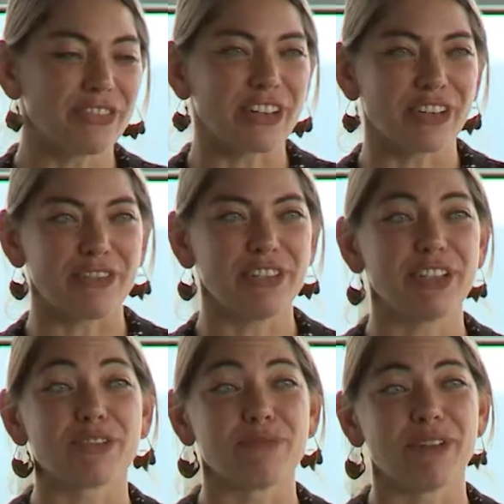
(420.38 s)
farther
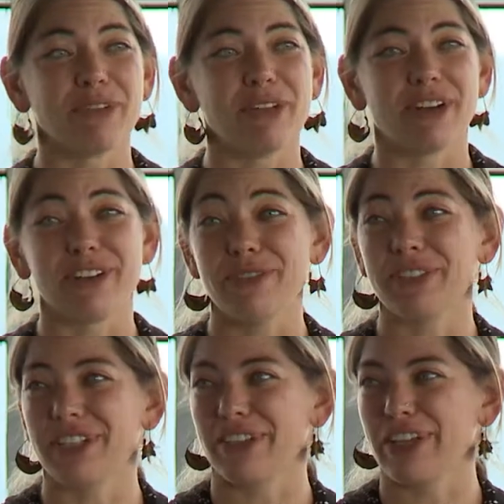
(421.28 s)
afield from what we are
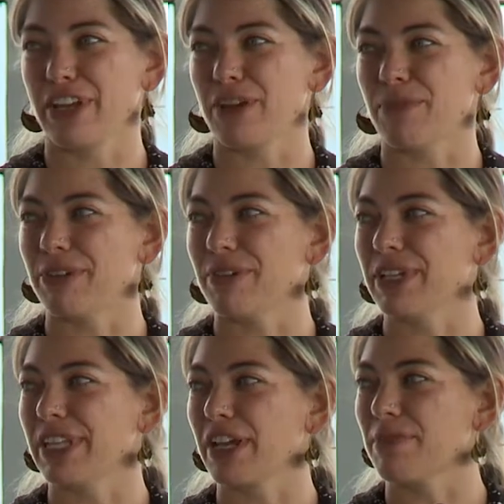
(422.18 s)
used to thinking about when
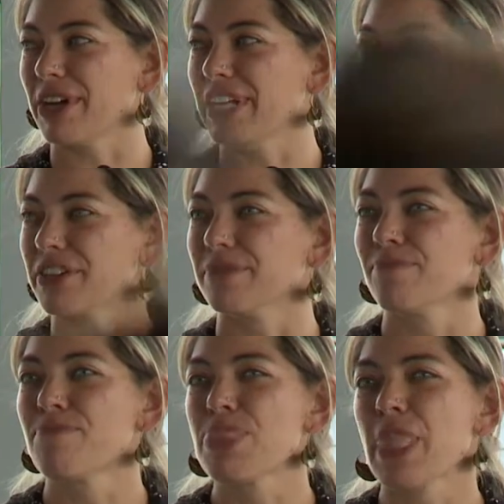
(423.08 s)
we think about nature.
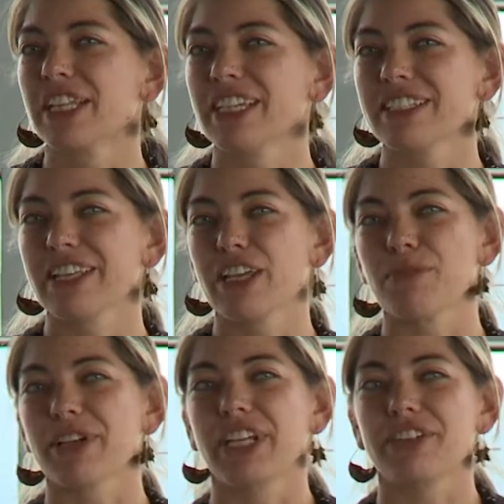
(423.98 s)
And that's thinking
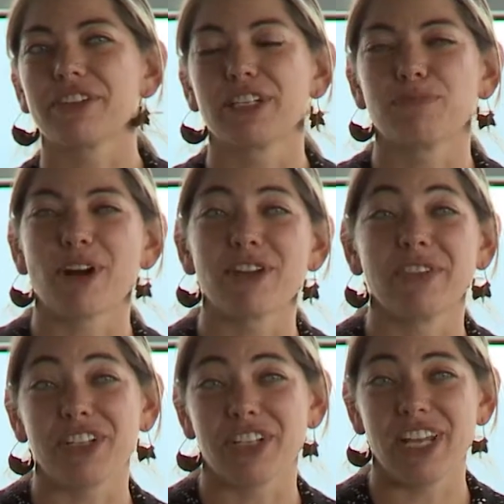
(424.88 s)
about nature as part
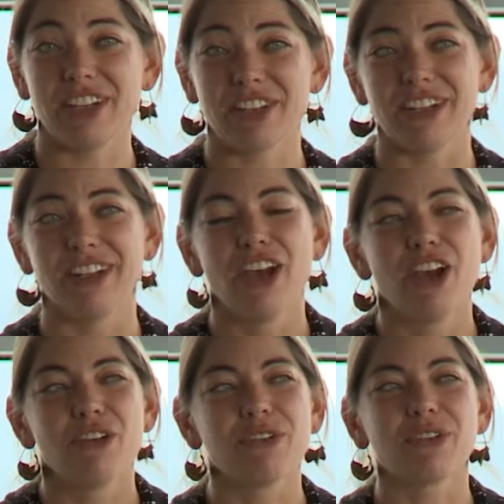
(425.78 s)
of education.
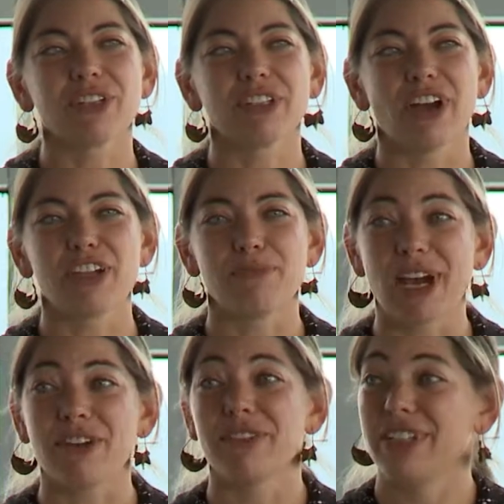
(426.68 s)
We've heard a lot
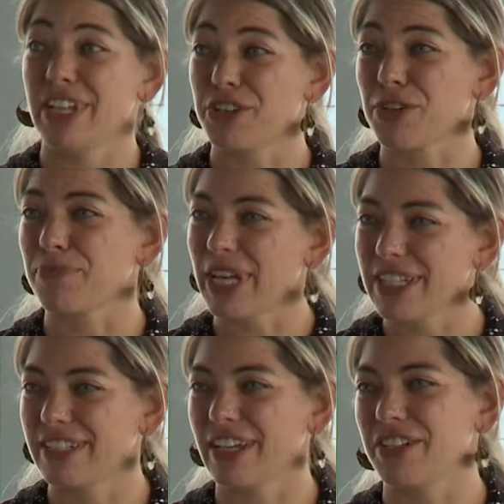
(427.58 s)
about
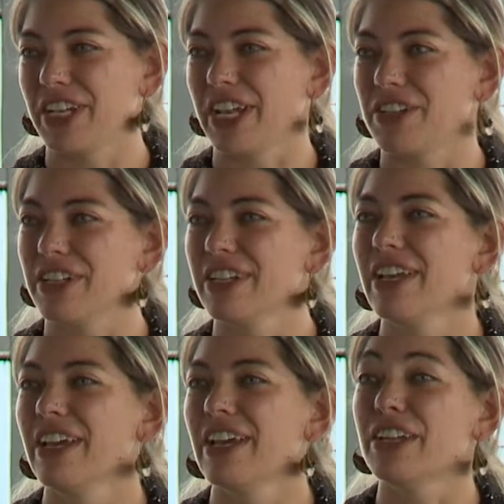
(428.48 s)
nature-based education
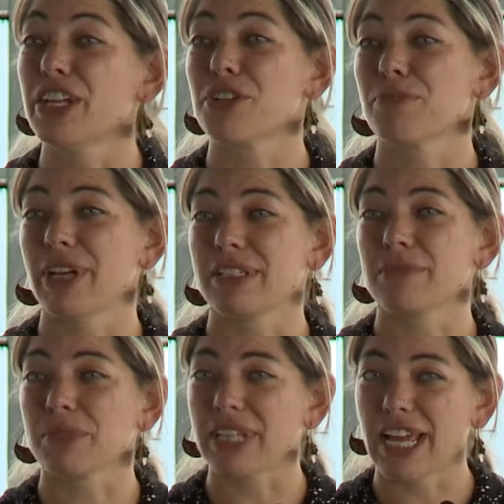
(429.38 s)
and
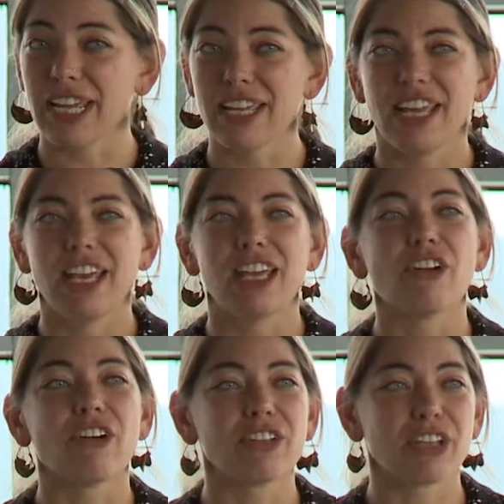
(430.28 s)
nature-based play and
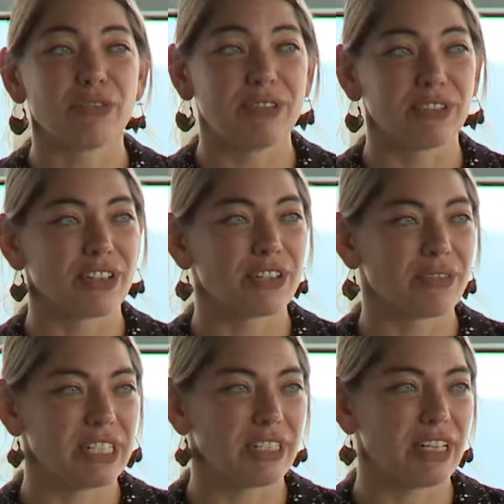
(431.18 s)
all that we've learned
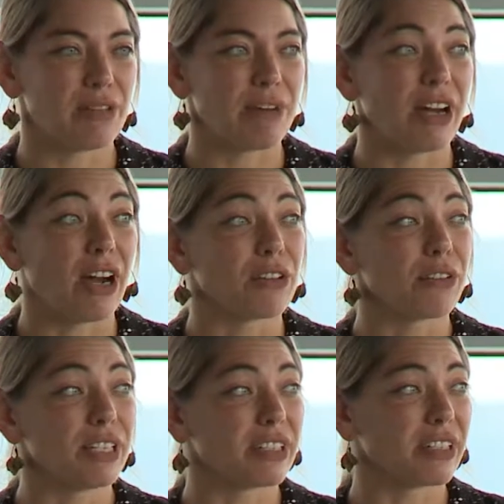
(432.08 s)
recently about how
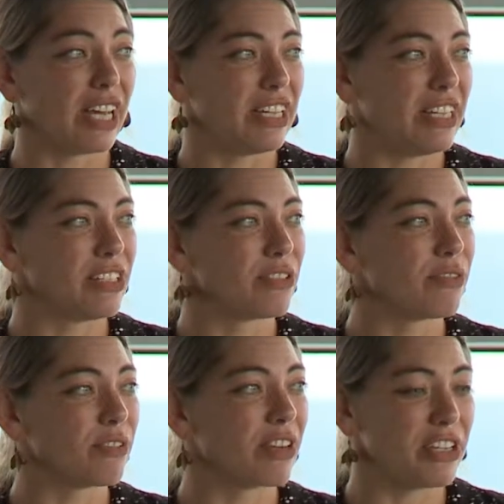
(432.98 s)
critical that is
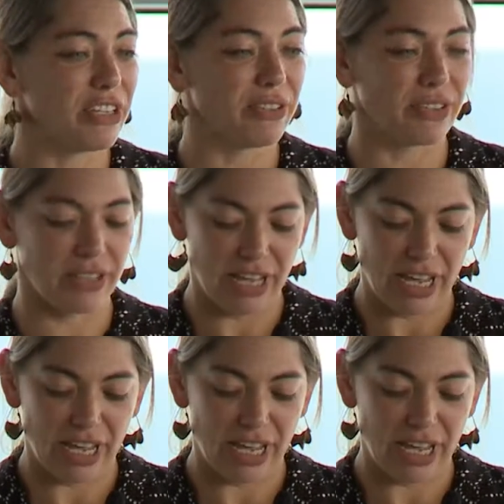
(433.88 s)
for youth.